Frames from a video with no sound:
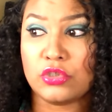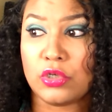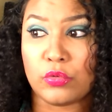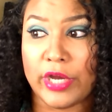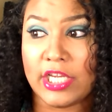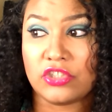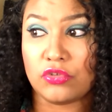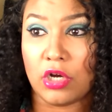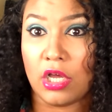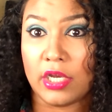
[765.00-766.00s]
to a
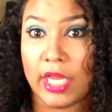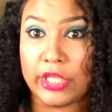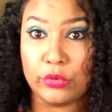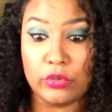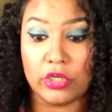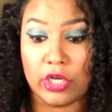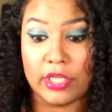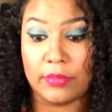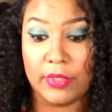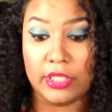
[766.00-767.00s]
restaurant and you look
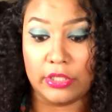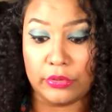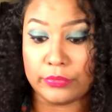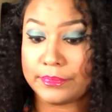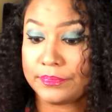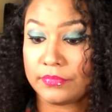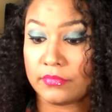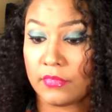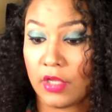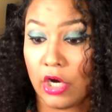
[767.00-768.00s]
on the menu,
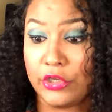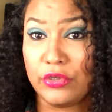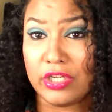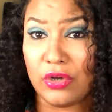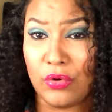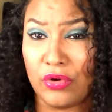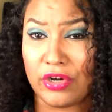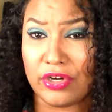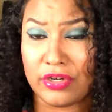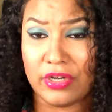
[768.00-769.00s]
are you gonna
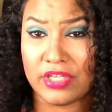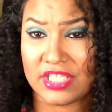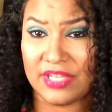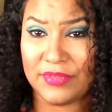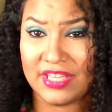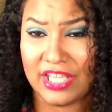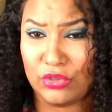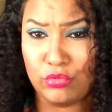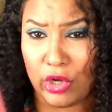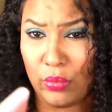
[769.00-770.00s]
order something
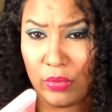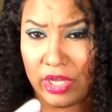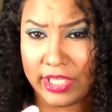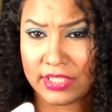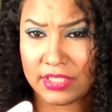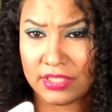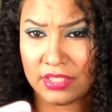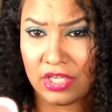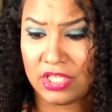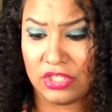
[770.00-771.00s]
that you don't want?
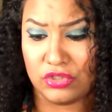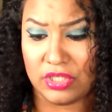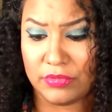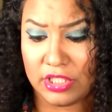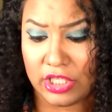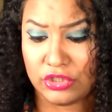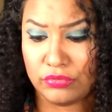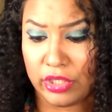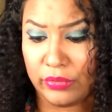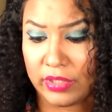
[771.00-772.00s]
something that
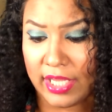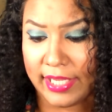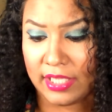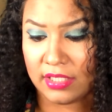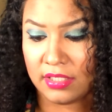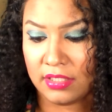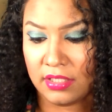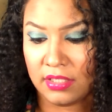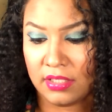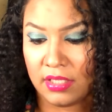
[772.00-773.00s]
you don't like
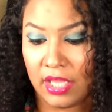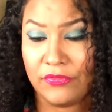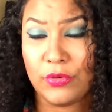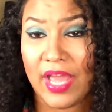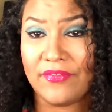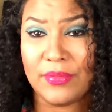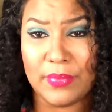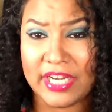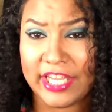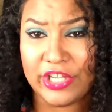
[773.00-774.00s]
if you have the
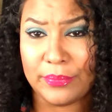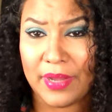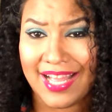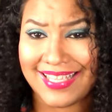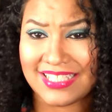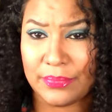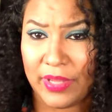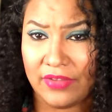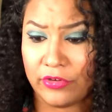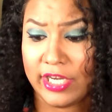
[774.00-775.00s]
money in your pocket to
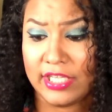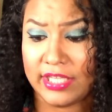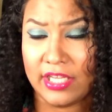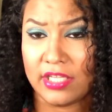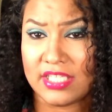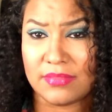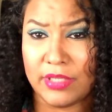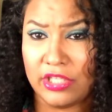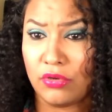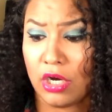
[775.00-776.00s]
pay for anything on this
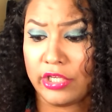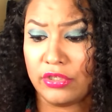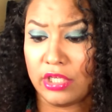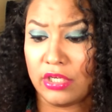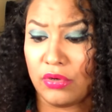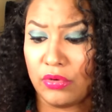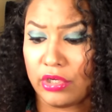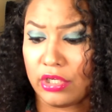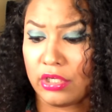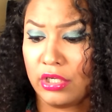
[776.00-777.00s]
menu are you gonna
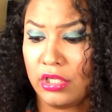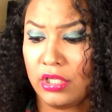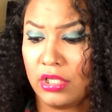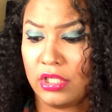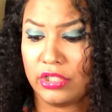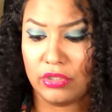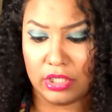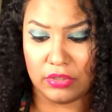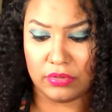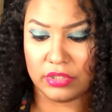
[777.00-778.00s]
order you
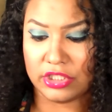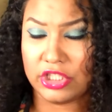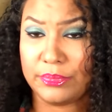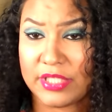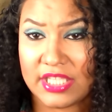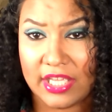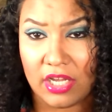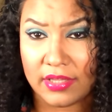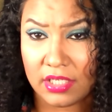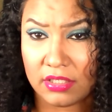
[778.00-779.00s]
know the cheapest
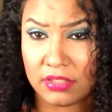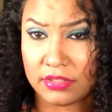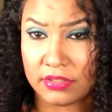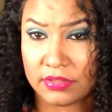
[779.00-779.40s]
thing on there